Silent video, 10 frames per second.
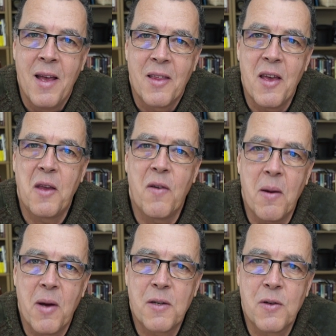thank you
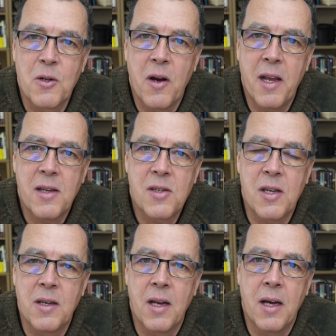very much for joining us,
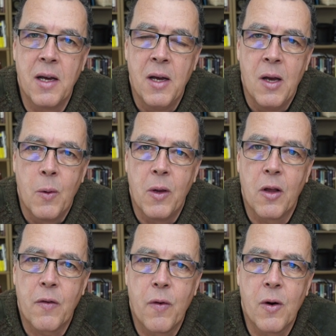and uh, we
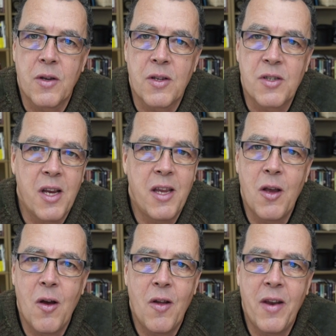look forward to seeing
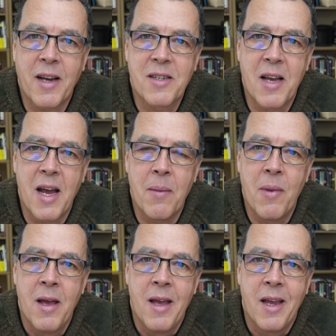you all next time
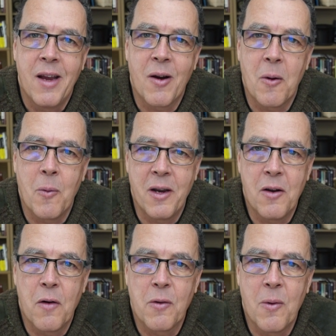here on Wind
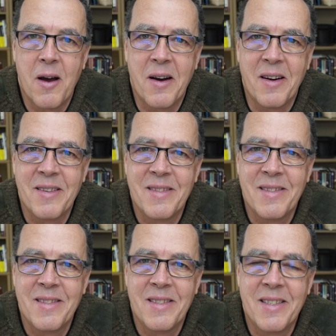Over Water.
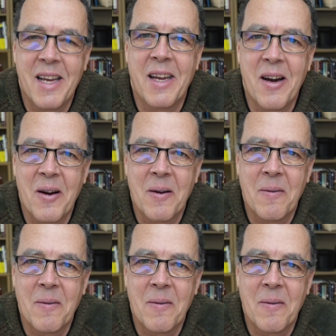Take care.